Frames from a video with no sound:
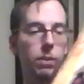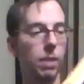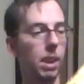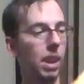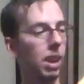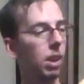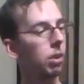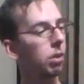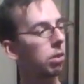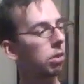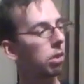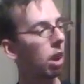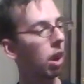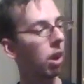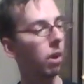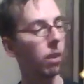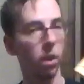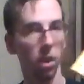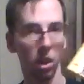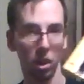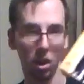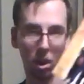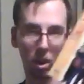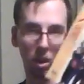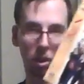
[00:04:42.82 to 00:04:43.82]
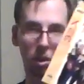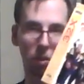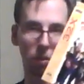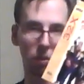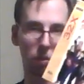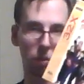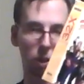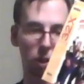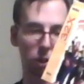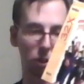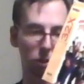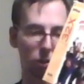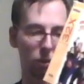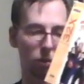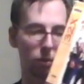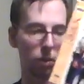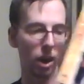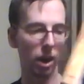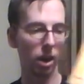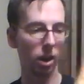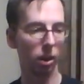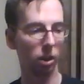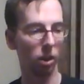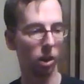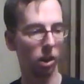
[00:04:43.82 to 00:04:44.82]
mail. So Virtual
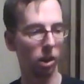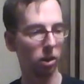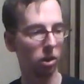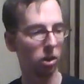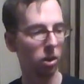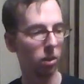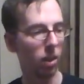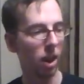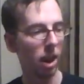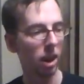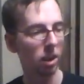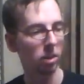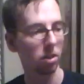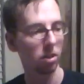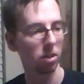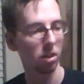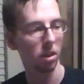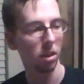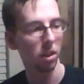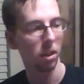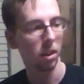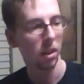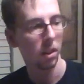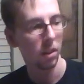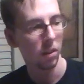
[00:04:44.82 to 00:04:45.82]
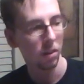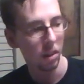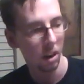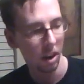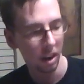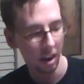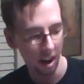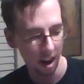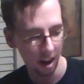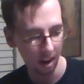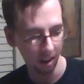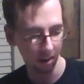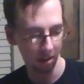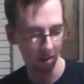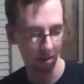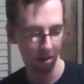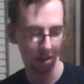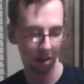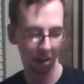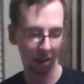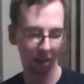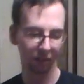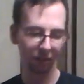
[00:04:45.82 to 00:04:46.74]
Fighter 32X, very nice.